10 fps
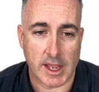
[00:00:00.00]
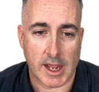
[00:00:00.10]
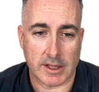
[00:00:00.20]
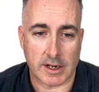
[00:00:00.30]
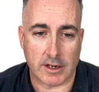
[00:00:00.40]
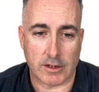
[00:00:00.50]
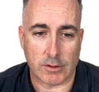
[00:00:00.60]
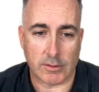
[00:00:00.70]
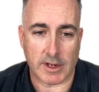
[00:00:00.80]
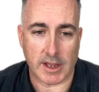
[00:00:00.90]
and then it'll
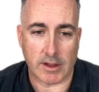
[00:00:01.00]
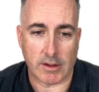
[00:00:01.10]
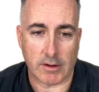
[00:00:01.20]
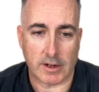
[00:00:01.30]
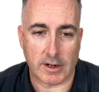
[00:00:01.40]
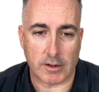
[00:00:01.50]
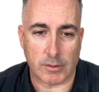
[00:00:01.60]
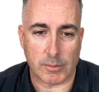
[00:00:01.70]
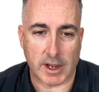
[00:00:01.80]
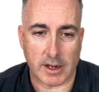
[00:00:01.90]
go down, and it'll
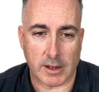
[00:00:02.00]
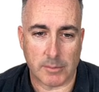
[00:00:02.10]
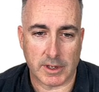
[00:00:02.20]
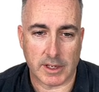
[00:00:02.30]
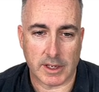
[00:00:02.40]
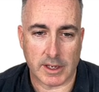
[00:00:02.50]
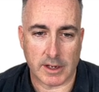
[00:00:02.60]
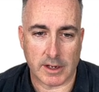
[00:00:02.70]
go back up again,